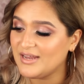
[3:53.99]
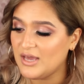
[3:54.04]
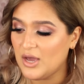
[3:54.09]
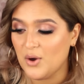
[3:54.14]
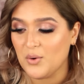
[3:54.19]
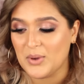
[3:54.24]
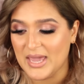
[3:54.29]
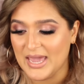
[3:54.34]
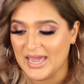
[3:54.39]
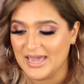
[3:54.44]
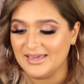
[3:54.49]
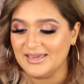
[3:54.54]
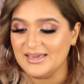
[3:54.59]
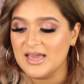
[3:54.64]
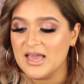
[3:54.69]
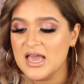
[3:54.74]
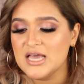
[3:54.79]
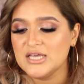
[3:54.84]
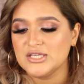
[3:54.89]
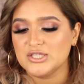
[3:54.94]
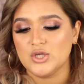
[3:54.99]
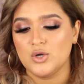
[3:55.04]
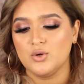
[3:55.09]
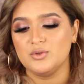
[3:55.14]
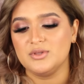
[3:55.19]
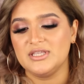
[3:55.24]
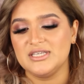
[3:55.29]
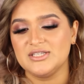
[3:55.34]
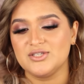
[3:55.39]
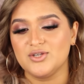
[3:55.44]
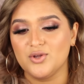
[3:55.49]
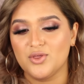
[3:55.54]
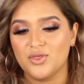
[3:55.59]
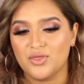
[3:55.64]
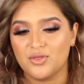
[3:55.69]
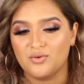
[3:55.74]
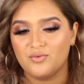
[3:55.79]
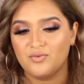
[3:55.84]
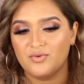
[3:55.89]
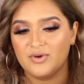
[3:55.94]
Okay, so these are
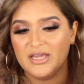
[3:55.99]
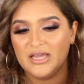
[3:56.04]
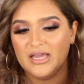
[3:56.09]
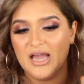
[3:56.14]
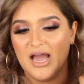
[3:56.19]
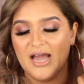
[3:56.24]
three